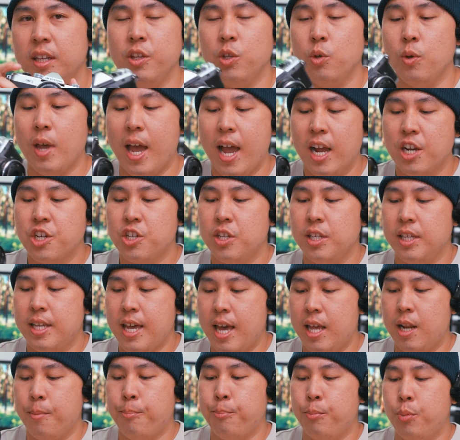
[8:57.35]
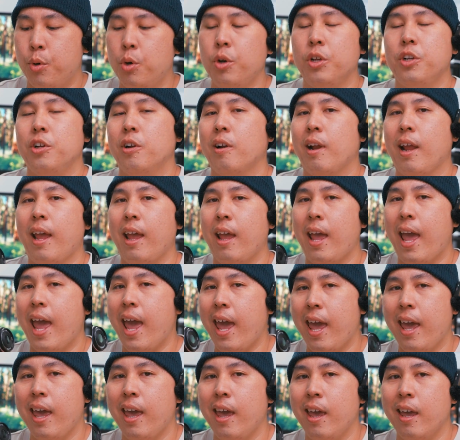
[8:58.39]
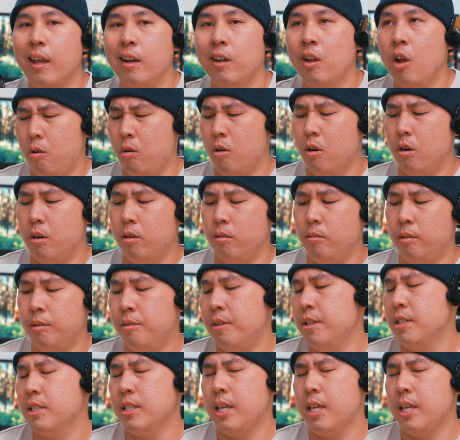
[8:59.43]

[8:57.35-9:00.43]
You actually got to put your hand, or in this